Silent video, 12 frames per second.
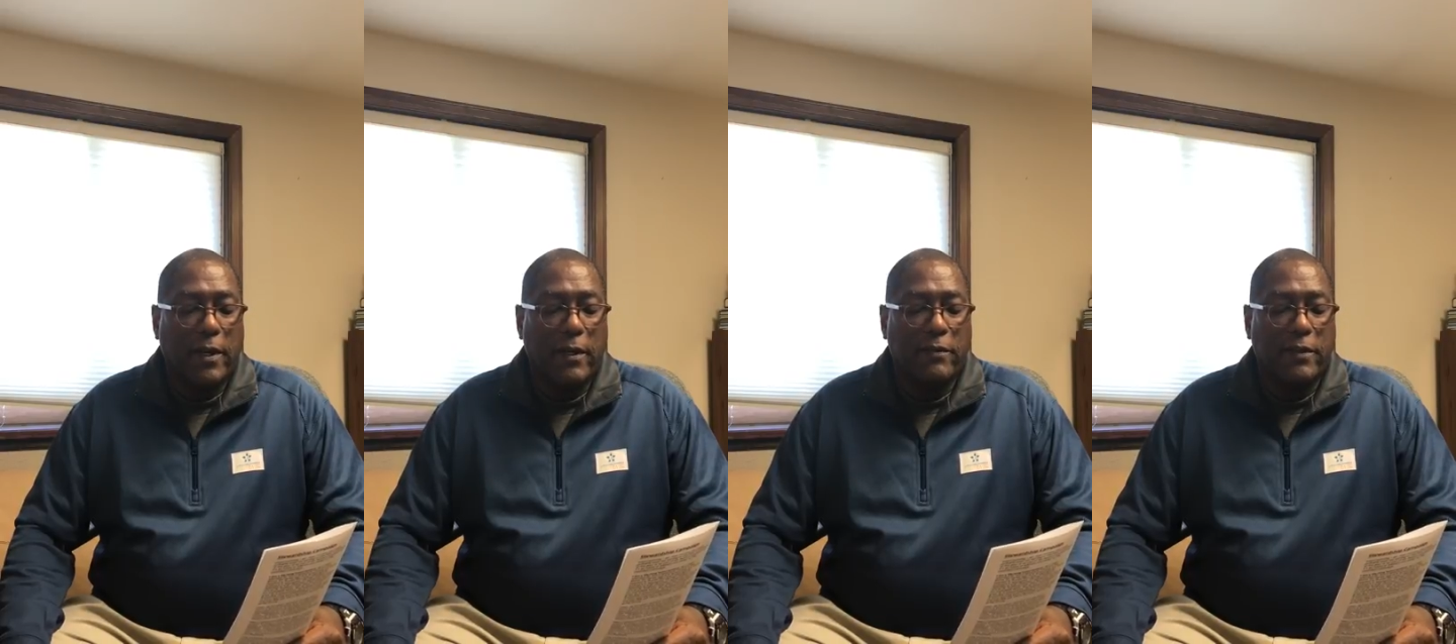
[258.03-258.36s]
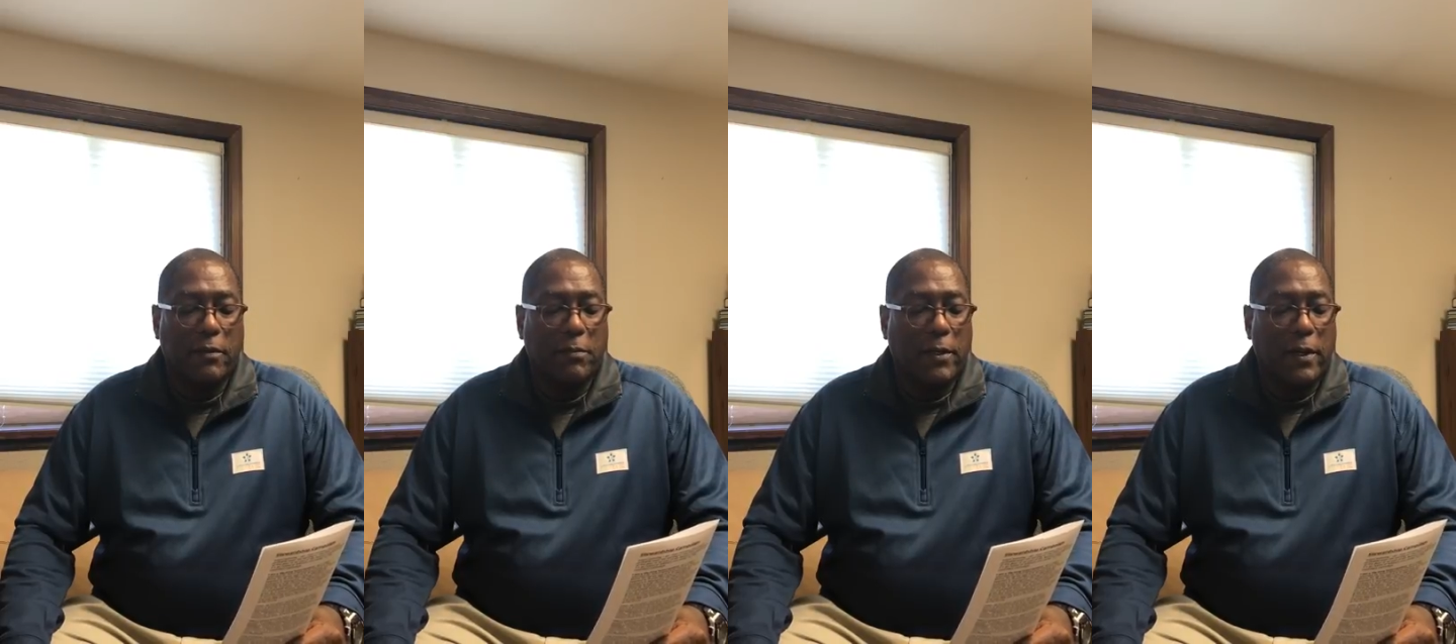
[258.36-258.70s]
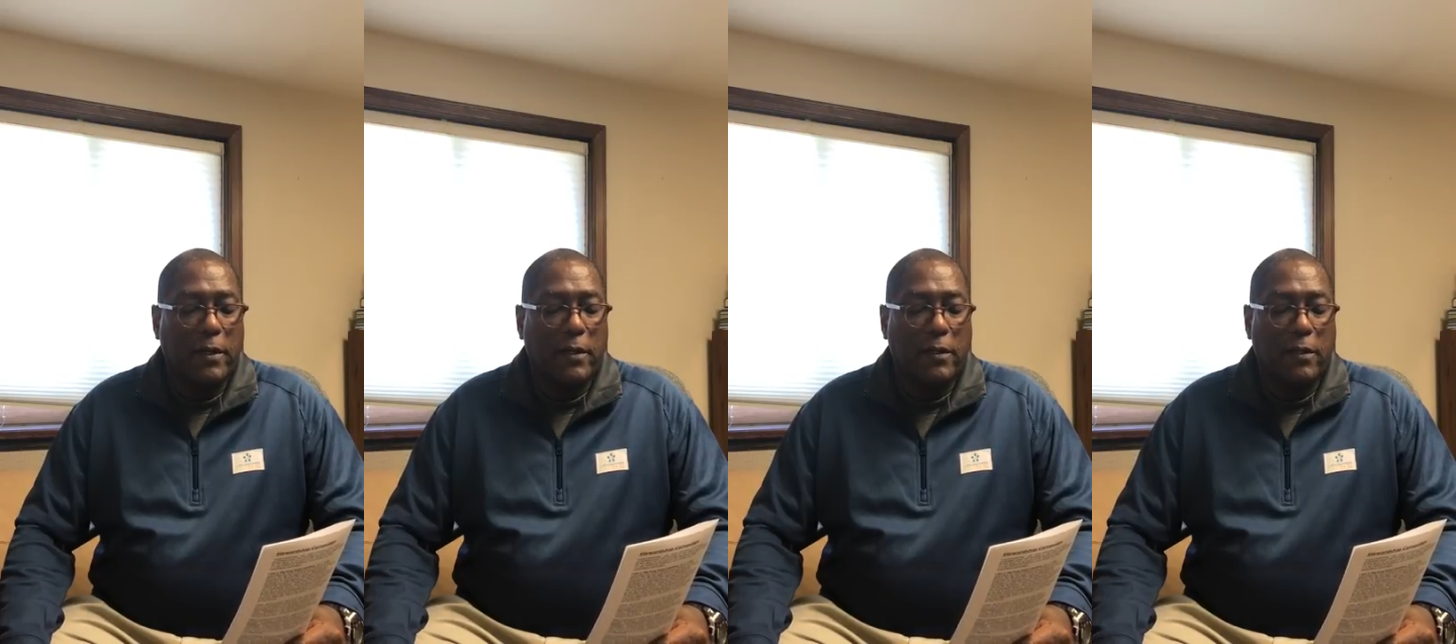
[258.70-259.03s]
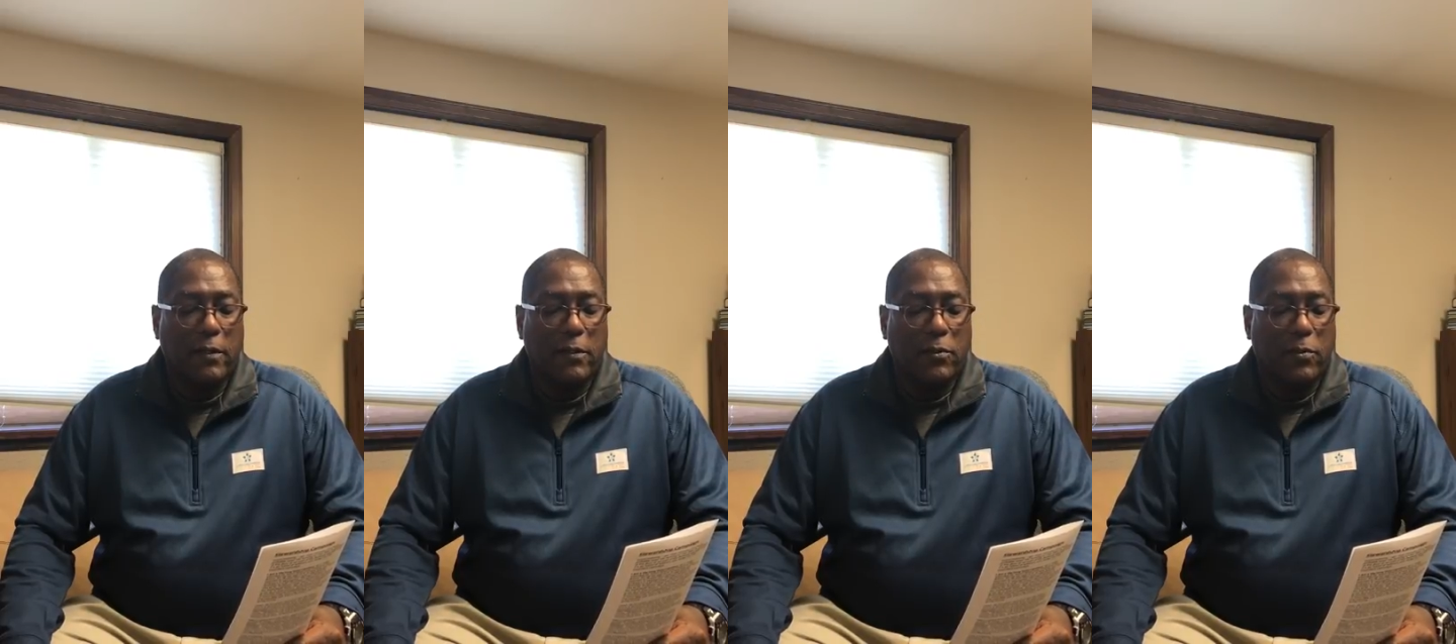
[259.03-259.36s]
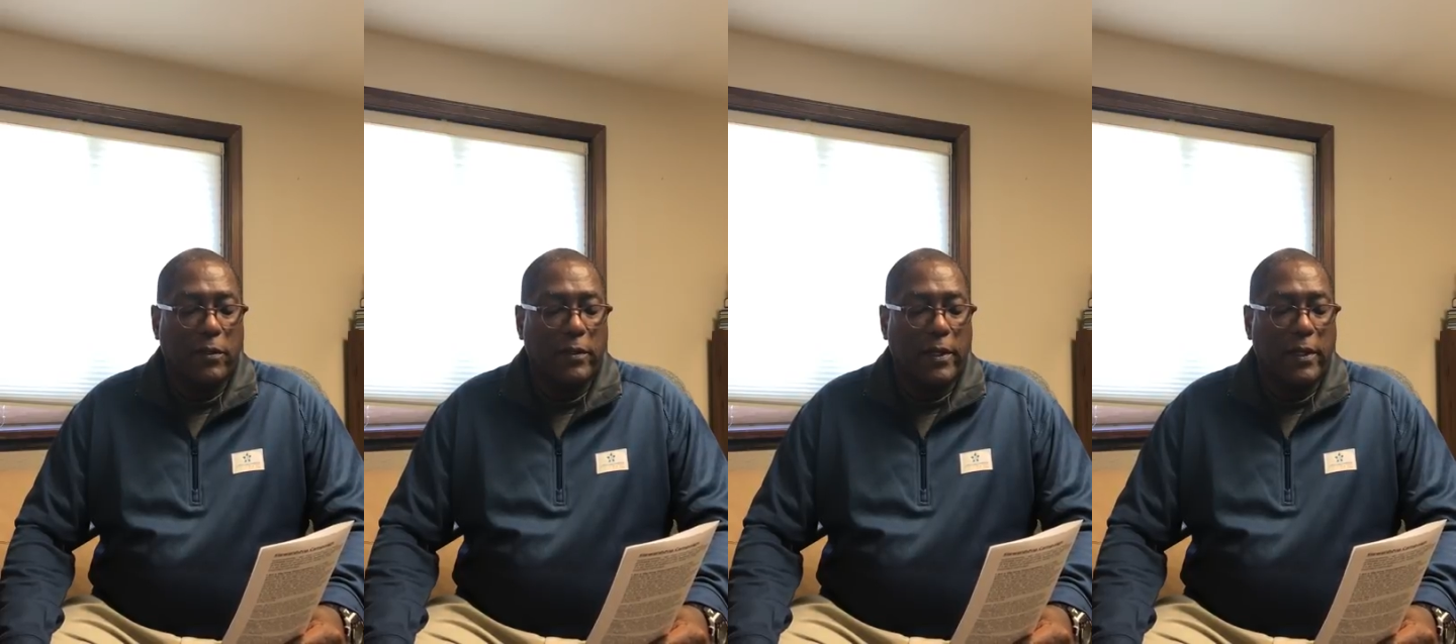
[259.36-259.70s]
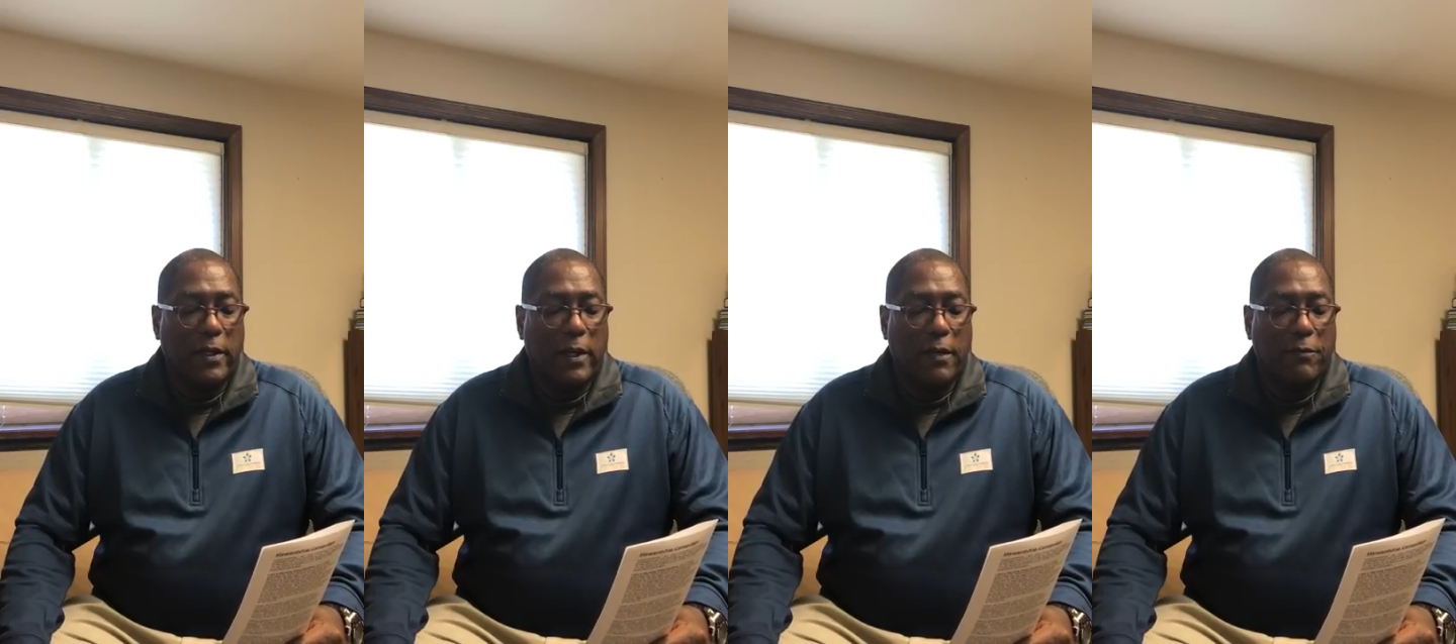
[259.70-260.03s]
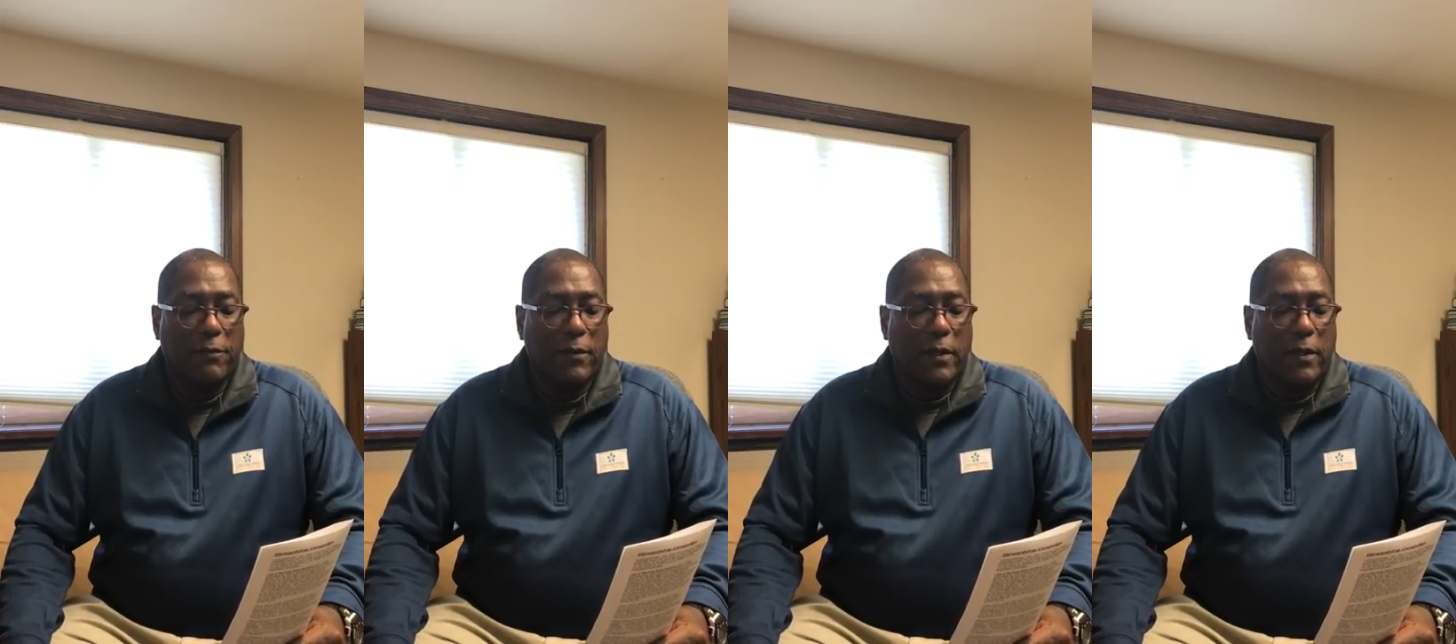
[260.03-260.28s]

as they apply it to our daily life